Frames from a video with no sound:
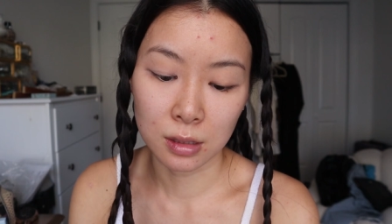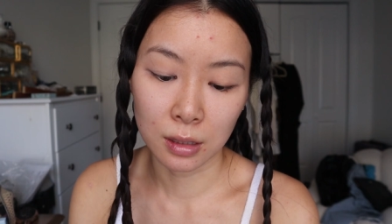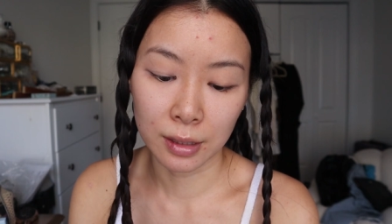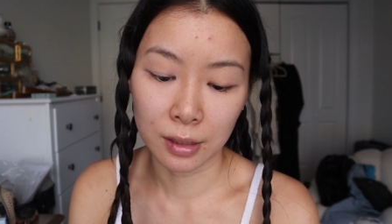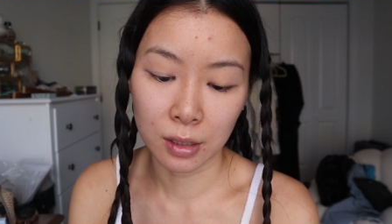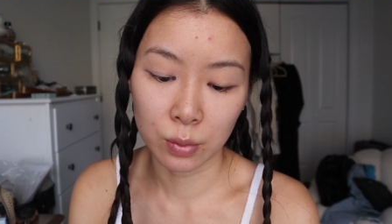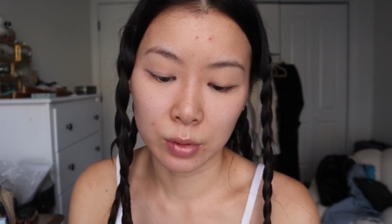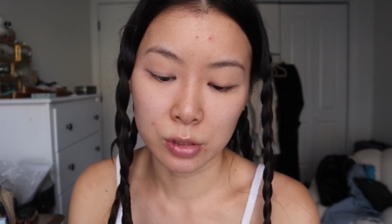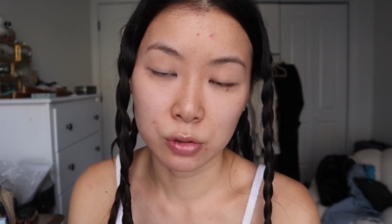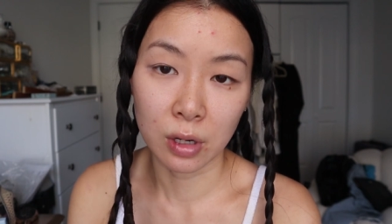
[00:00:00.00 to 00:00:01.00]
the lighting
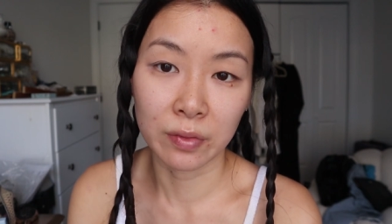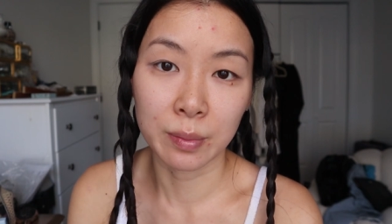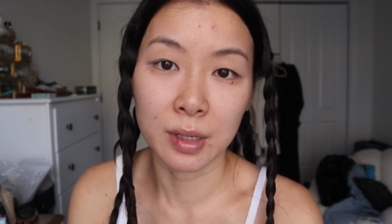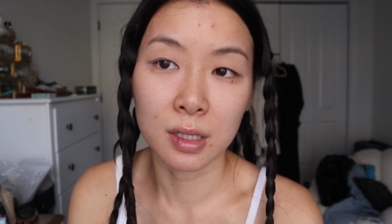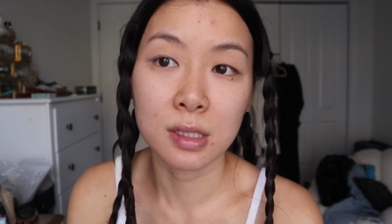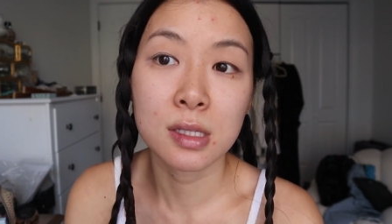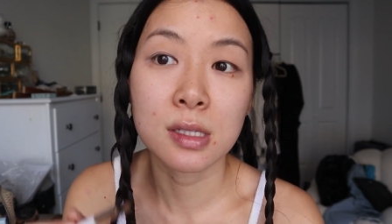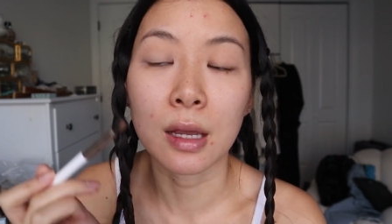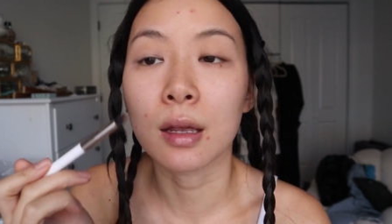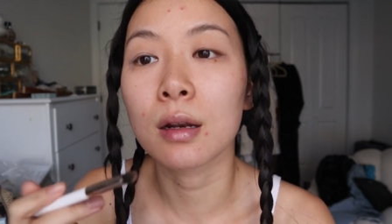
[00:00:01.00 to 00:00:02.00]
was driving me
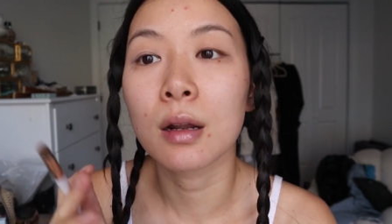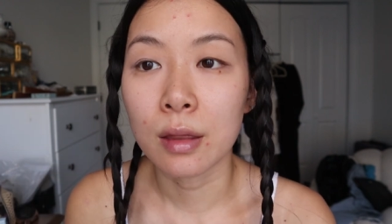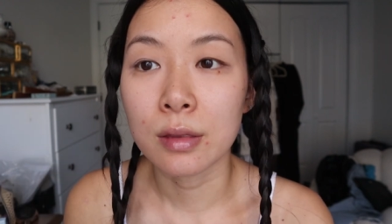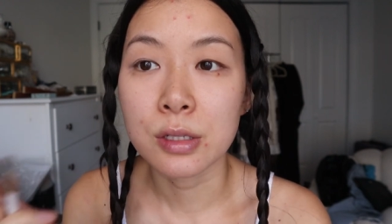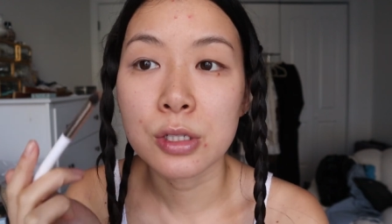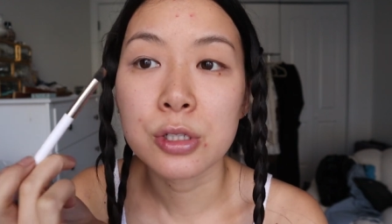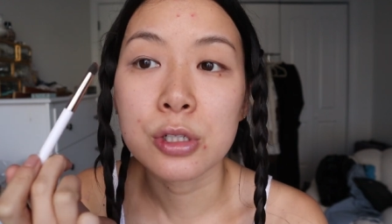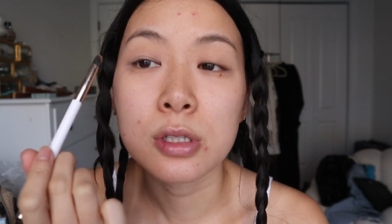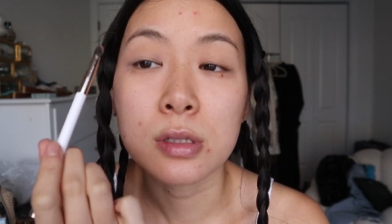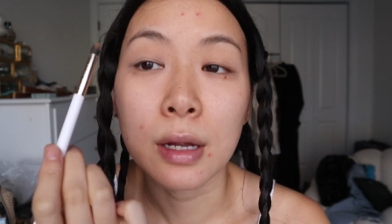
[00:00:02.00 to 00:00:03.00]
insane. And this is
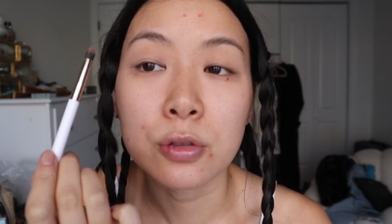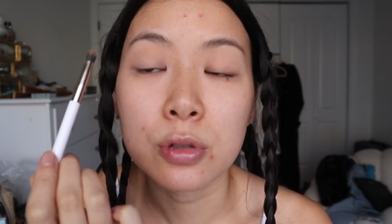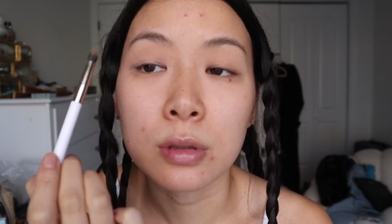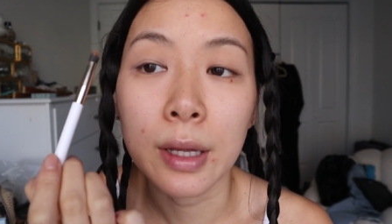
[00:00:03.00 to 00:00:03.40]
just natural